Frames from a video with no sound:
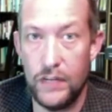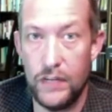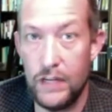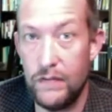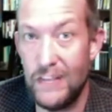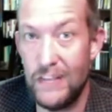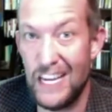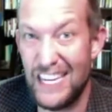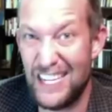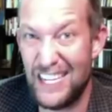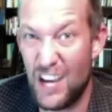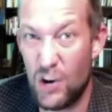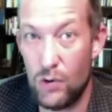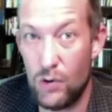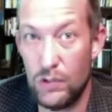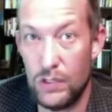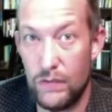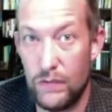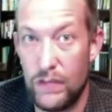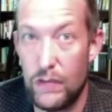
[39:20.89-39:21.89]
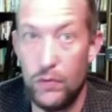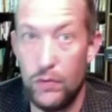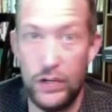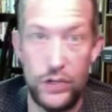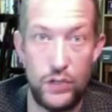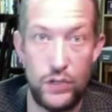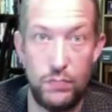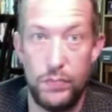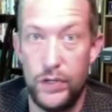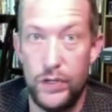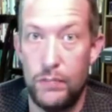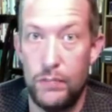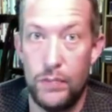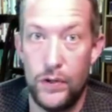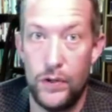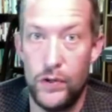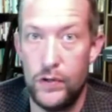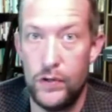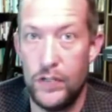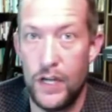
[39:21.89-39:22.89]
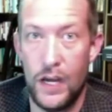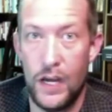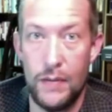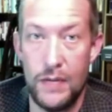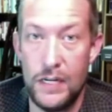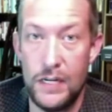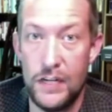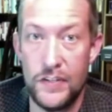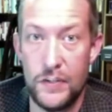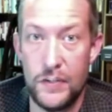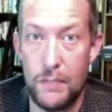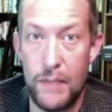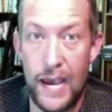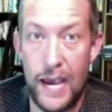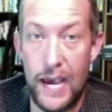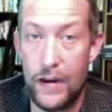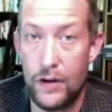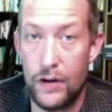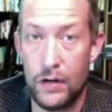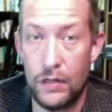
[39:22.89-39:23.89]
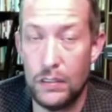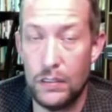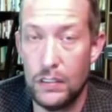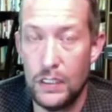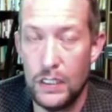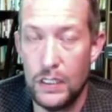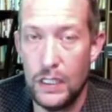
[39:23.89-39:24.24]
And if they don't, if they want to split up all their time, it doesn't matter.